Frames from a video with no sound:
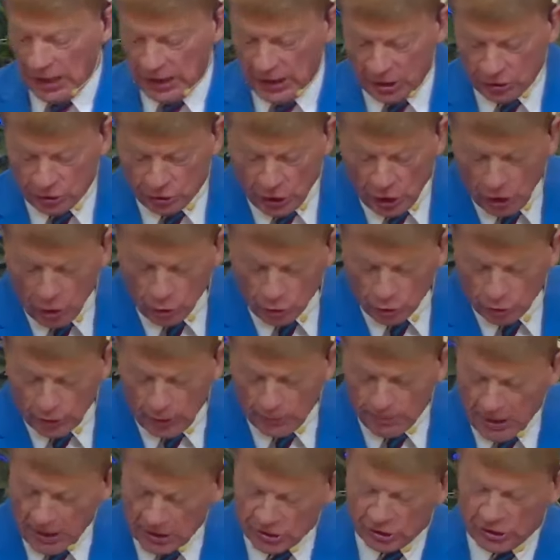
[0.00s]
is used
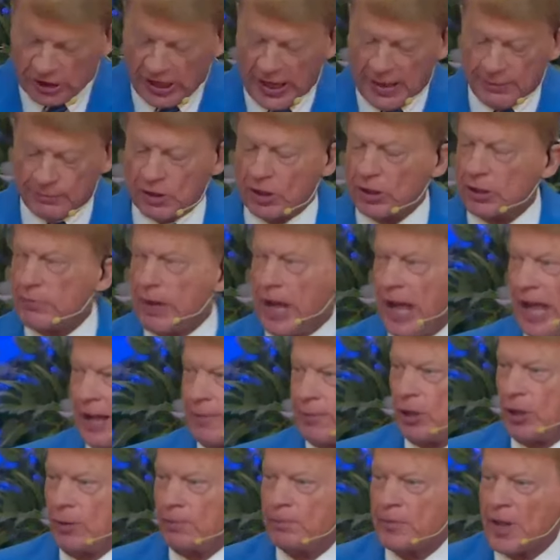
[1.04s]
a bunch of times in the
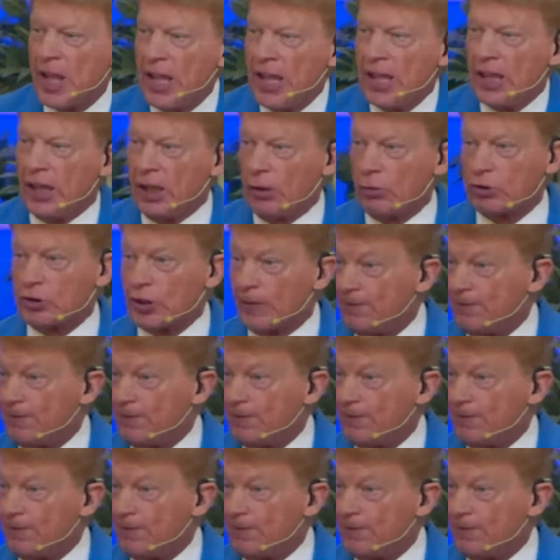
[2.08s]
Bible. It was